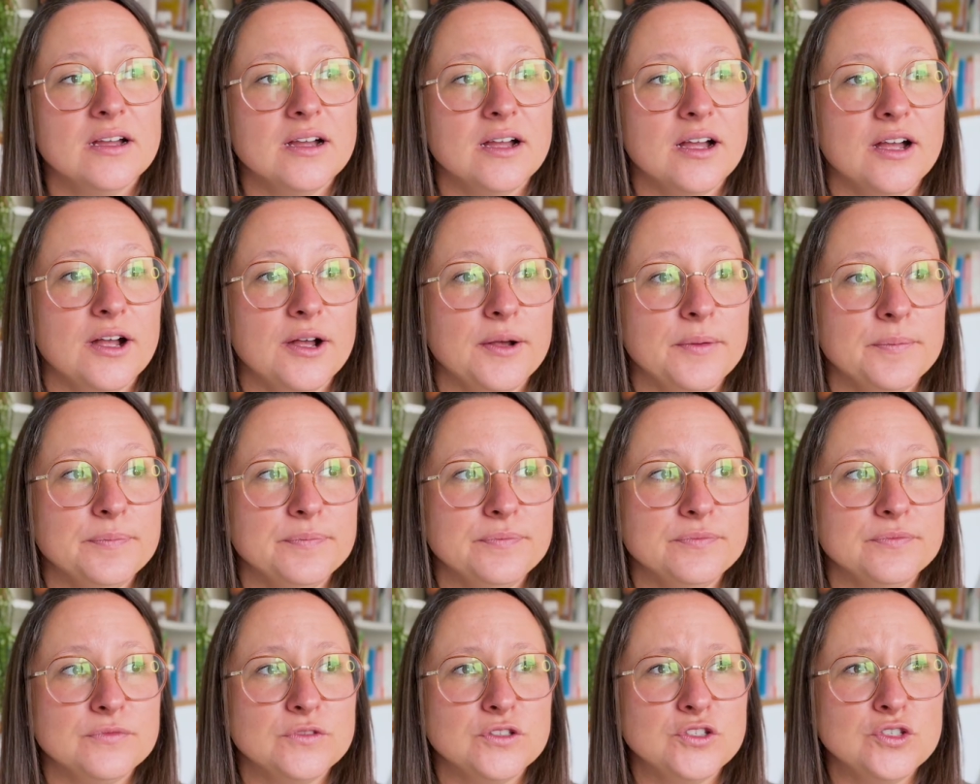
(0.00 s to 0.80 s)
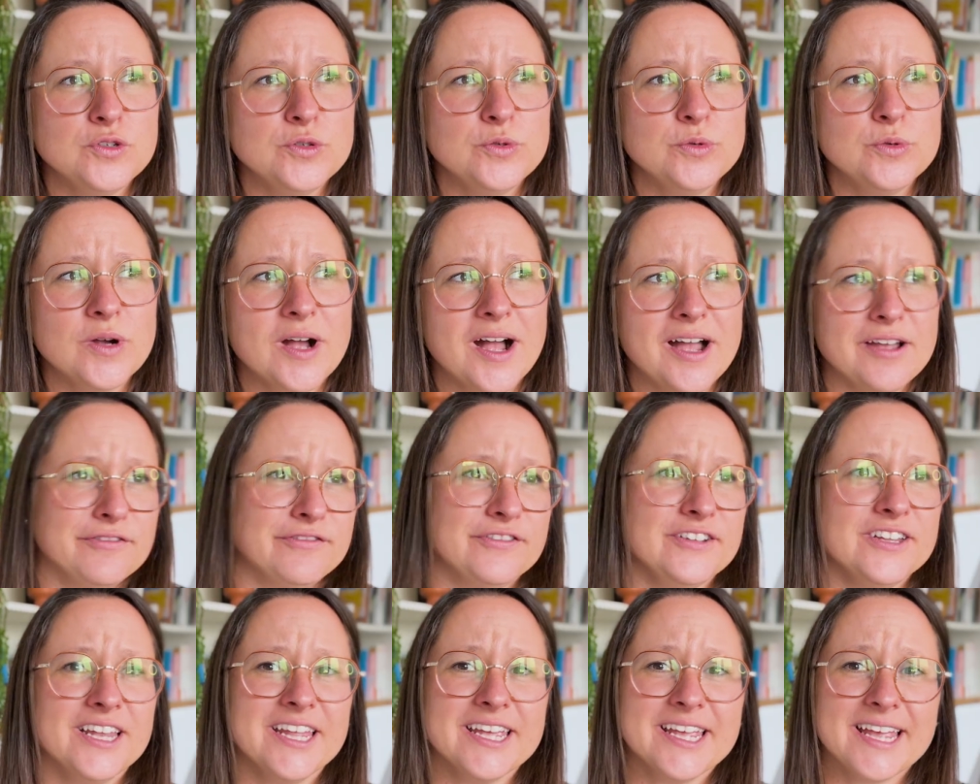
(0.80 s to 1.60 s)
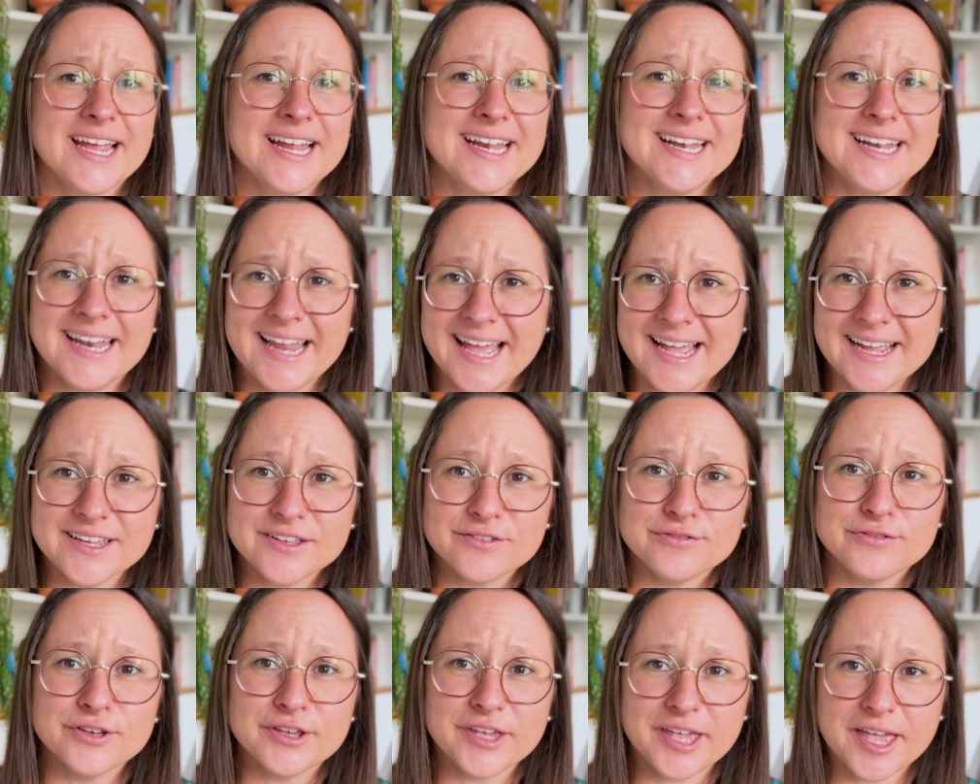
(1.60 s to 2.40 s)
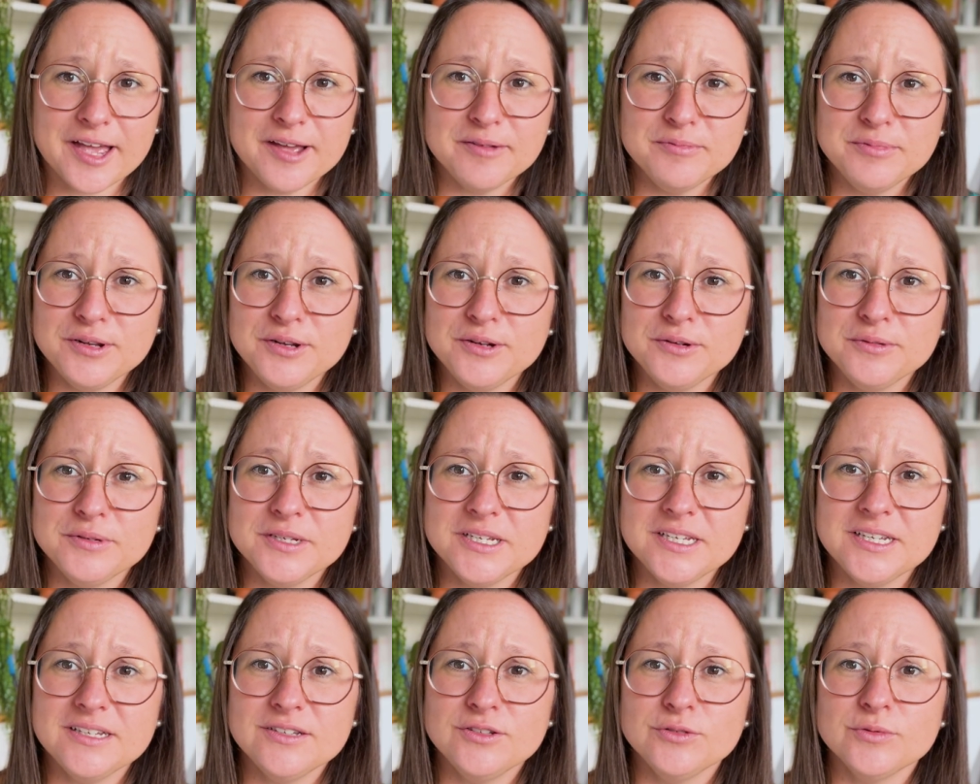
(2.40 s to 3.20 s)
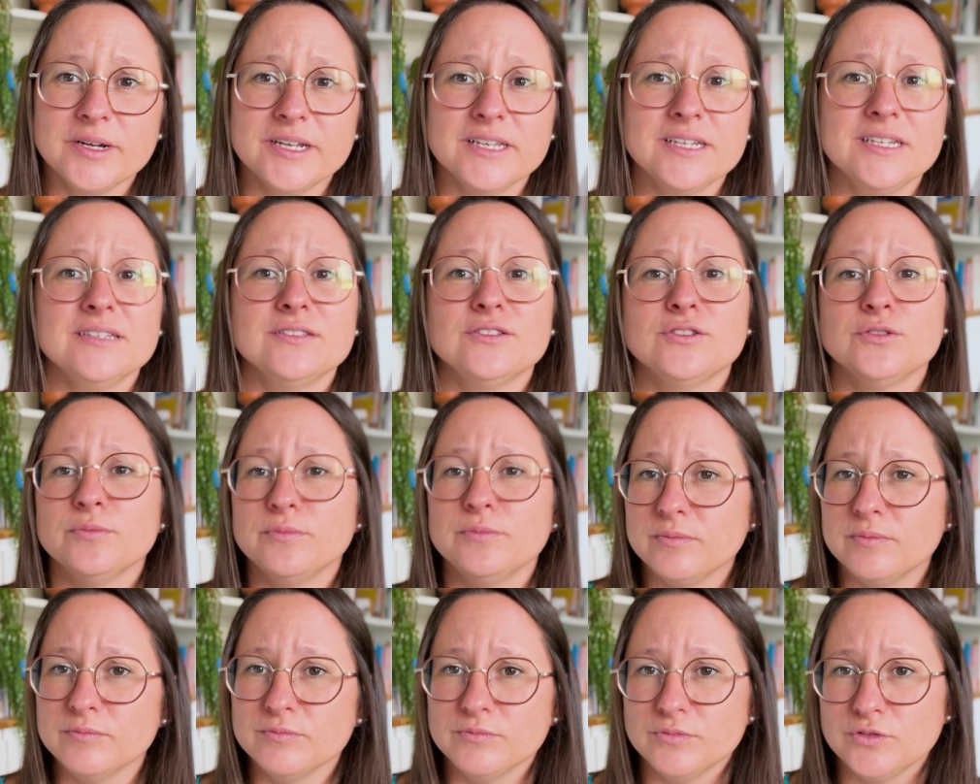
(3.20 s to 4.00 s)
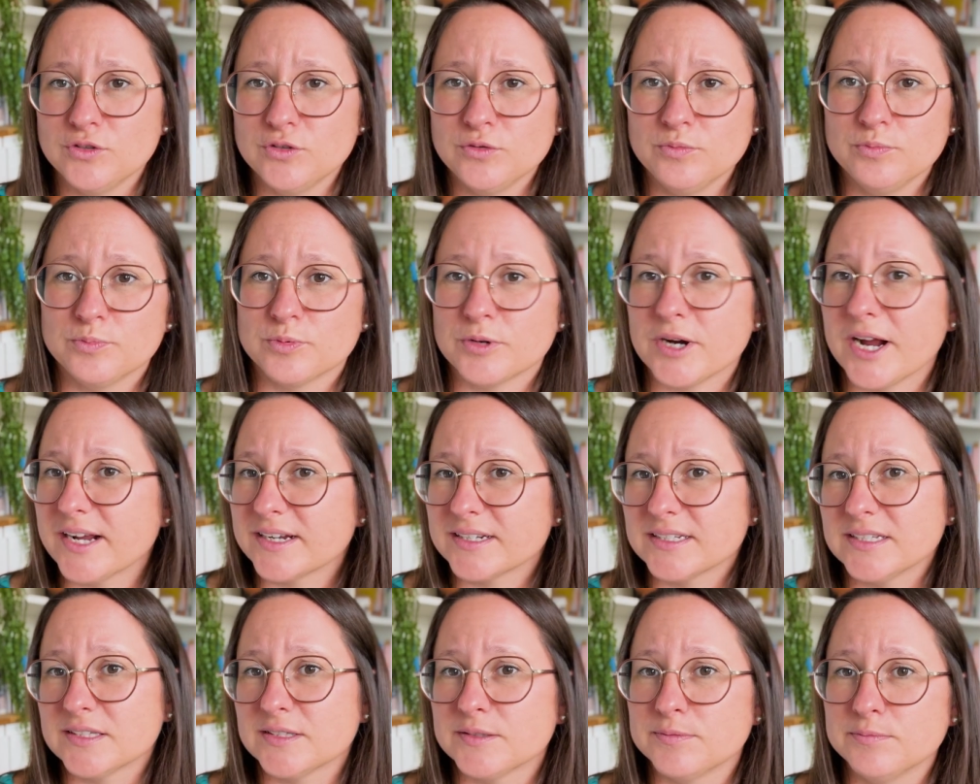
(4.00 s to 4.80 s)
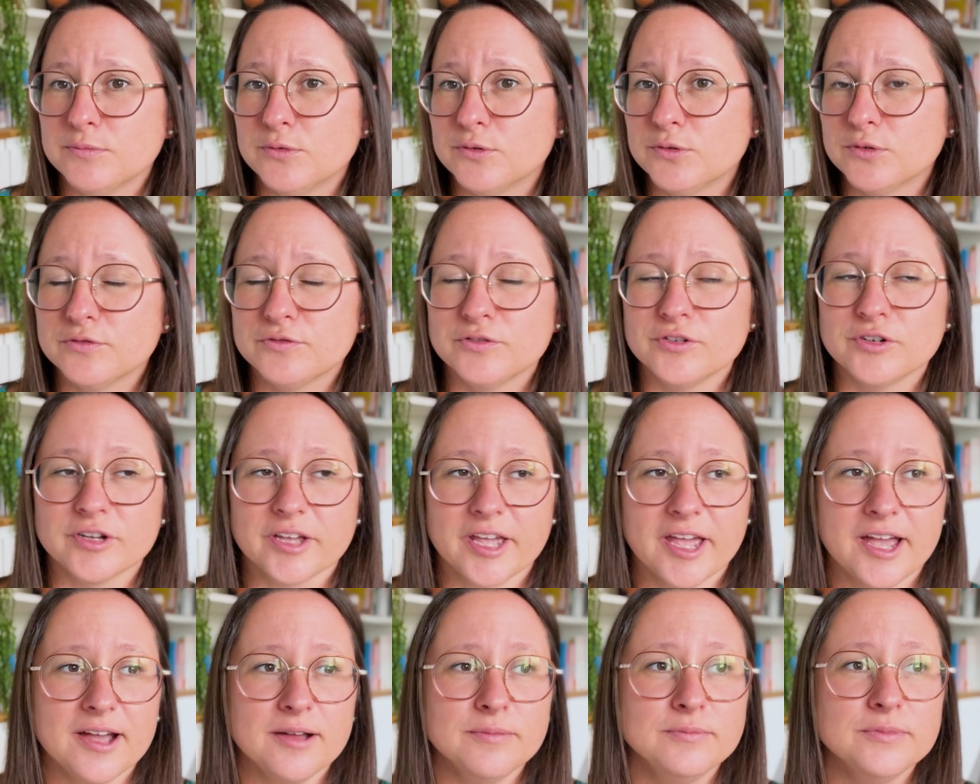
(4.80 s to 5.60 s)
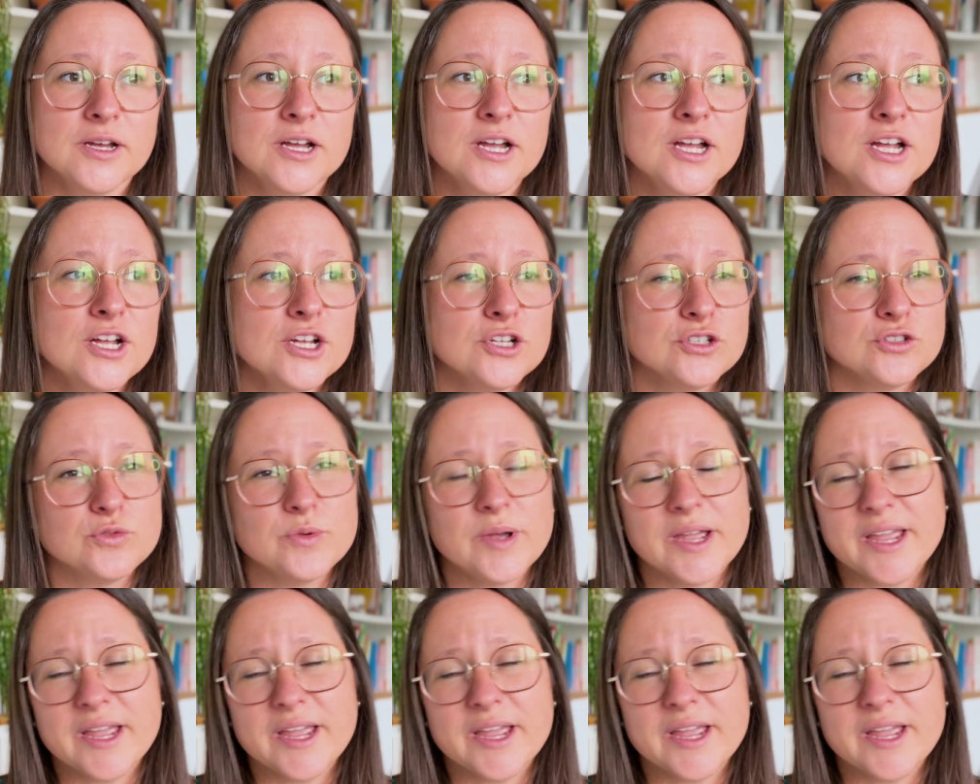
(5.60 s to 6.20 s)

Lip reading: Do I feel like I lack vocabulary? Do I need to practice more vocab? Do I